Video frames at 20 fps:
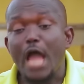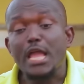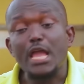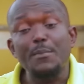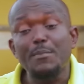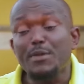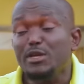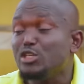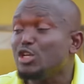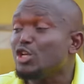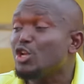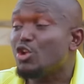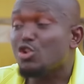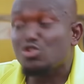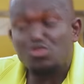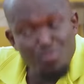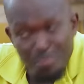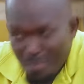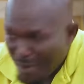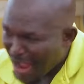I am a
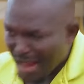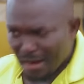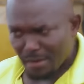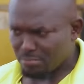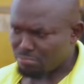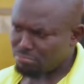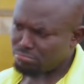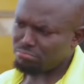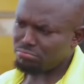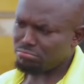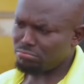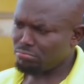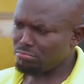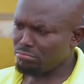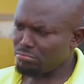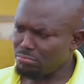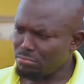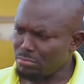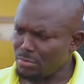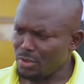generous man.
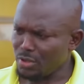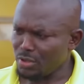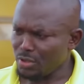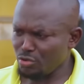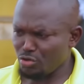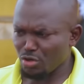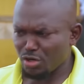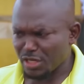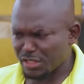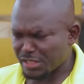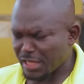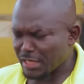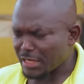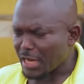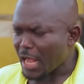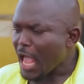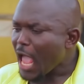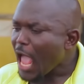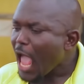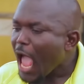Do you
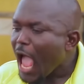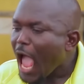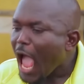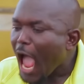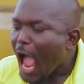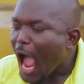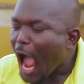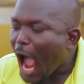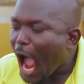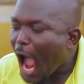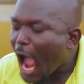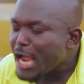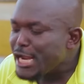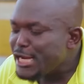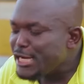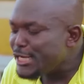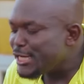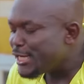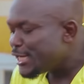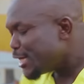understand?
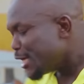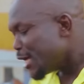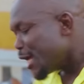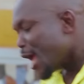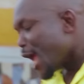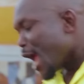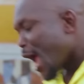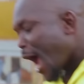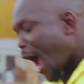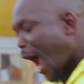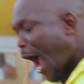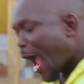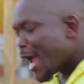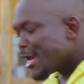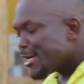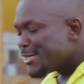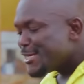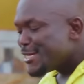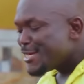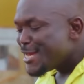I
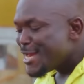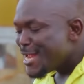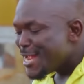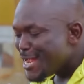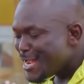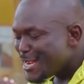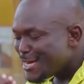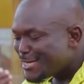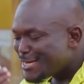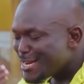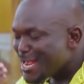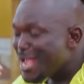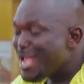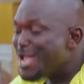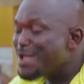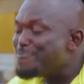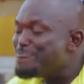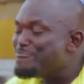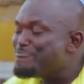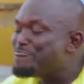need
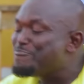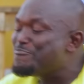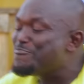a